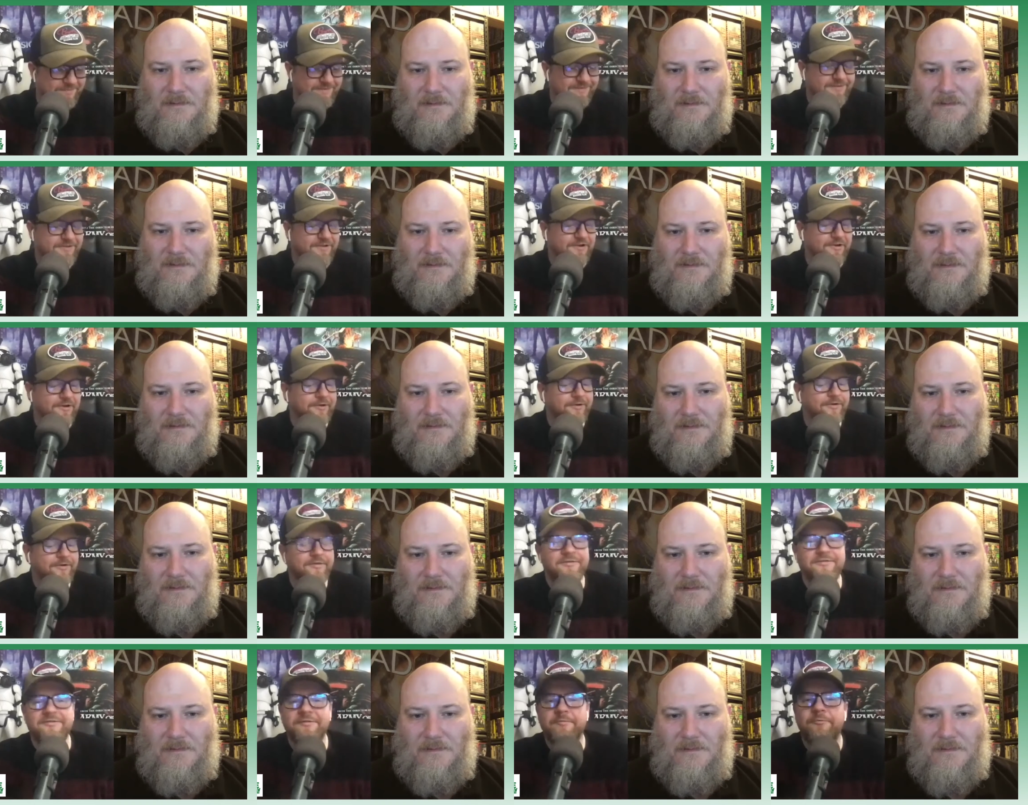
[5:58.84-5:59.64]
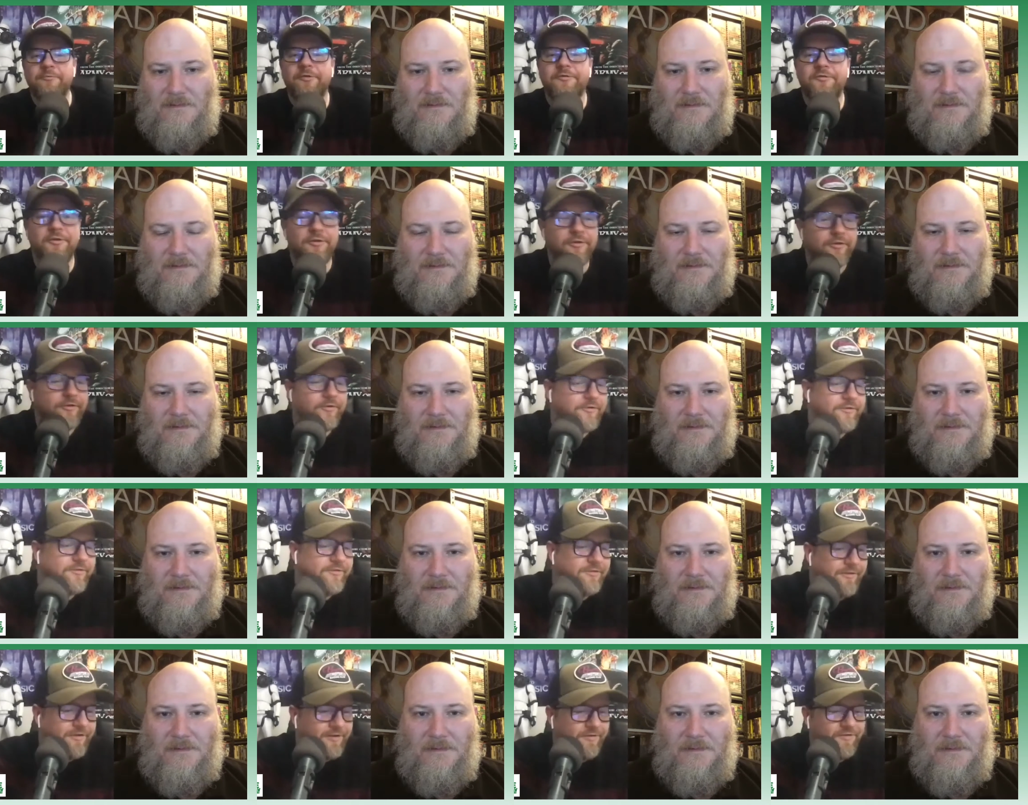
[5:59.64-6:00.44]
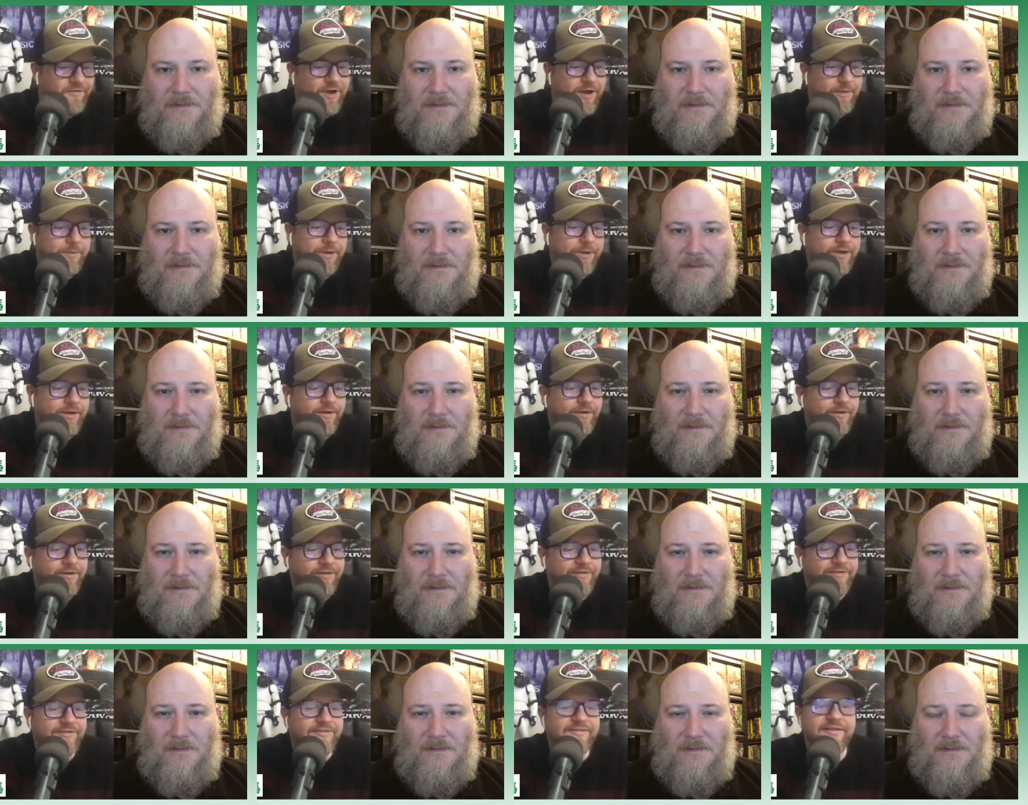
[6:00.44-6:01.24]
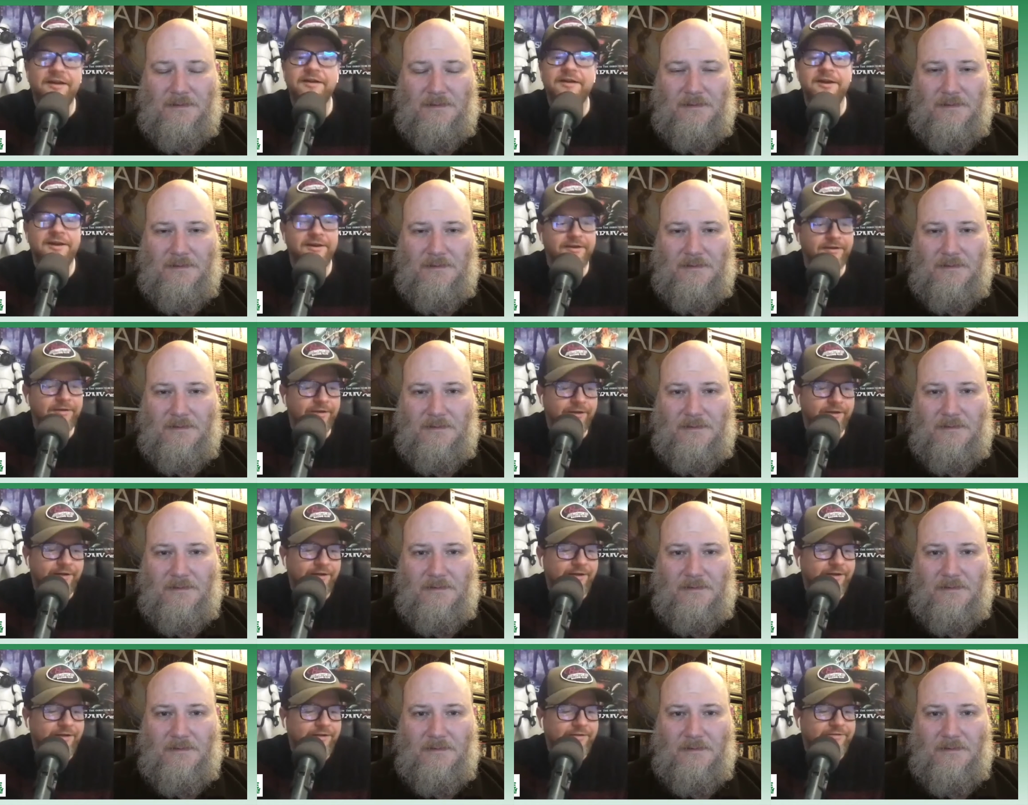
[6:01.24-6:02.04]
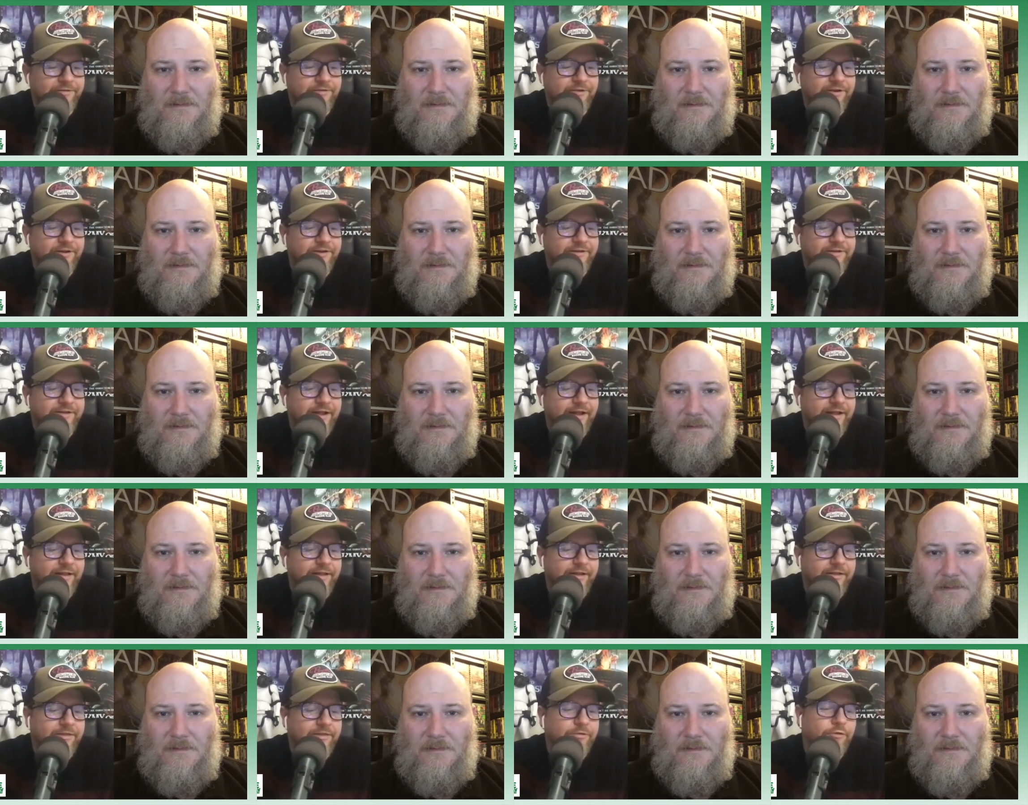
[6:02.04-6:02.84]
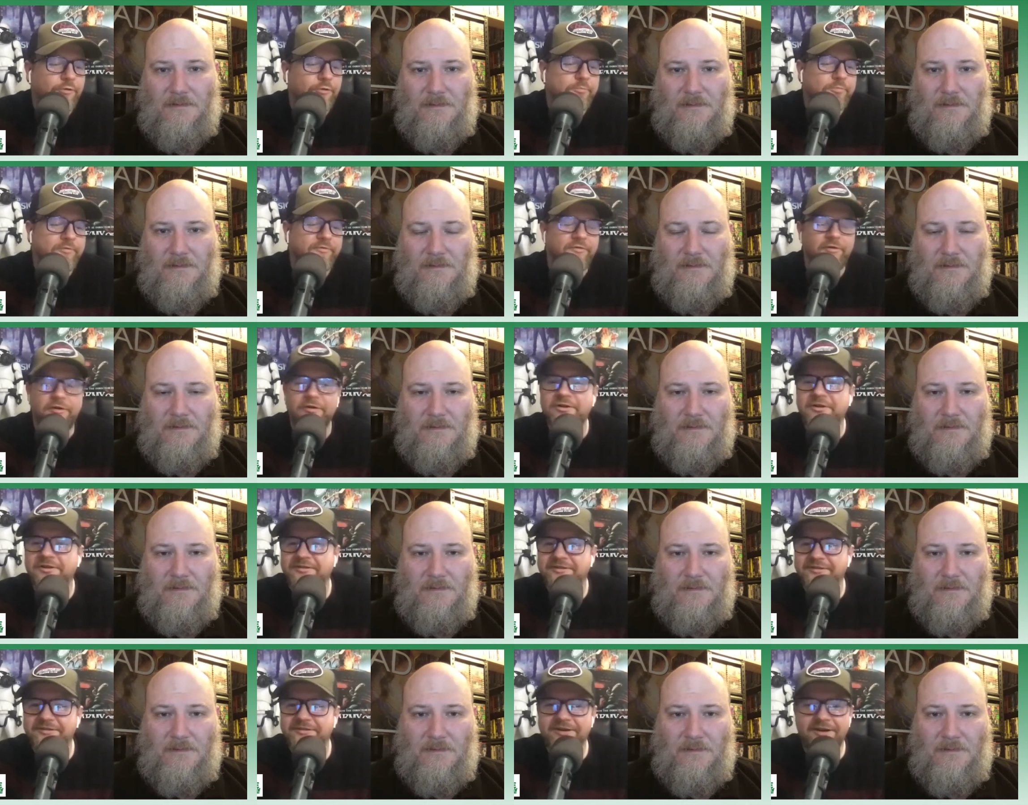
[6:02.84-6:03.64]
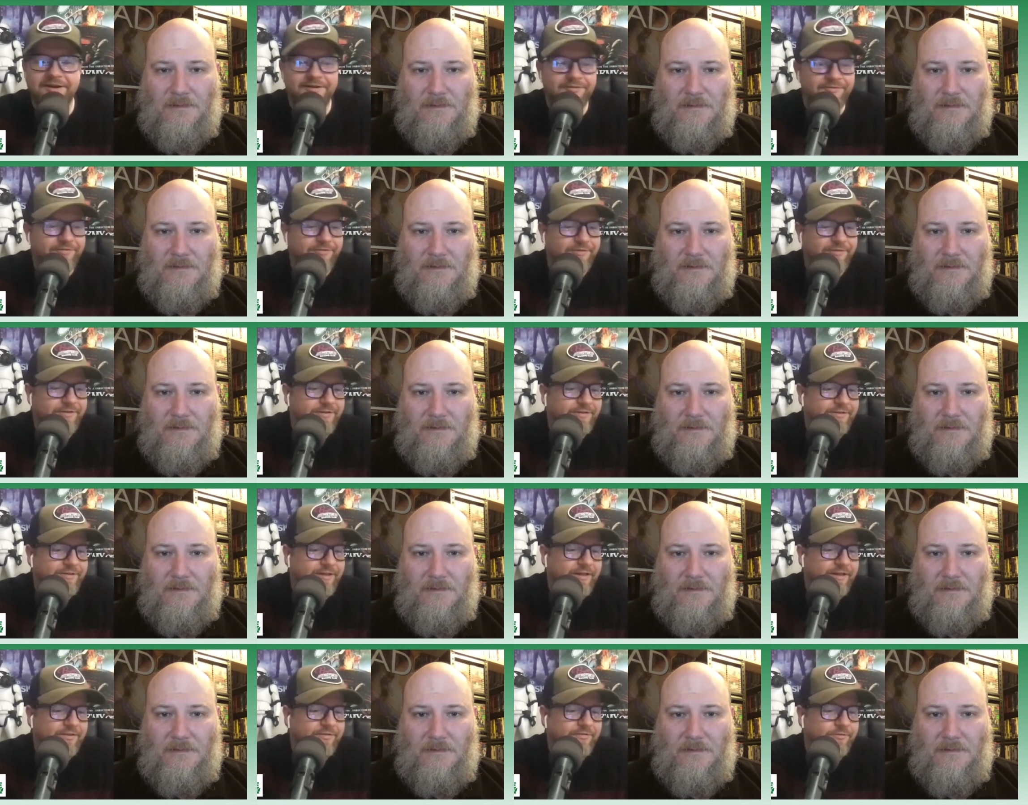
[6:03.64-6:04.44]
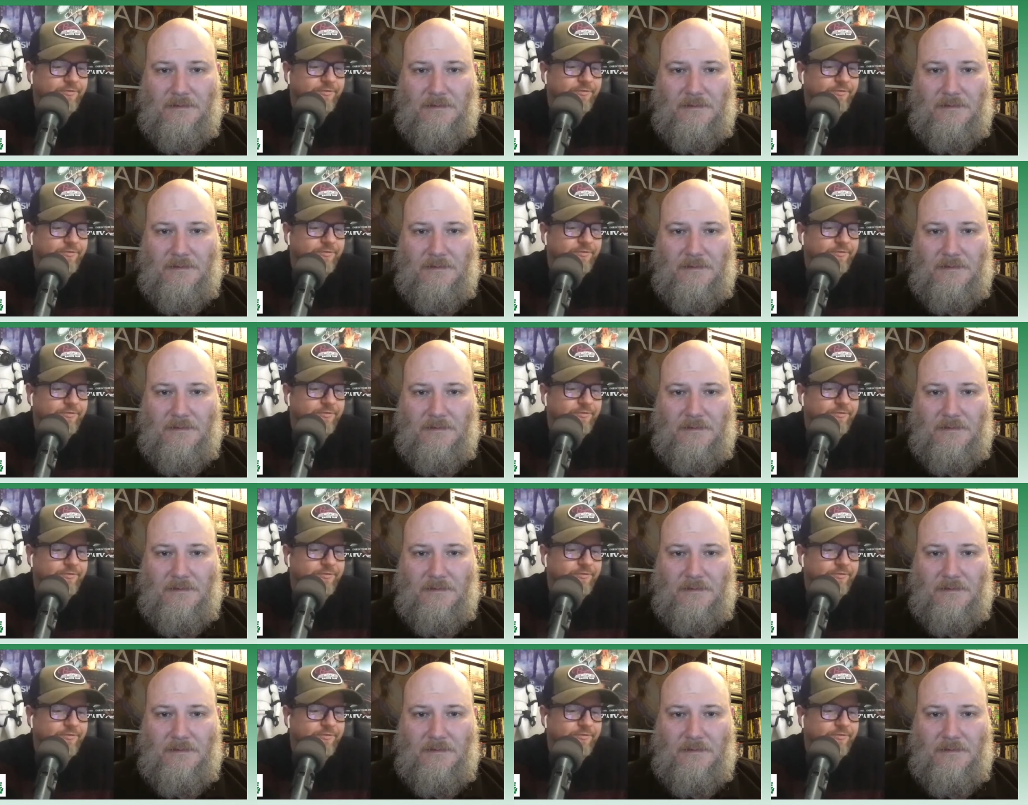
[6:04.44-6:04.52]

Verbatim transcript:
Speaker 1: So some reviews have come in. Stunning, psychedelic, thought-provoking stuff. That's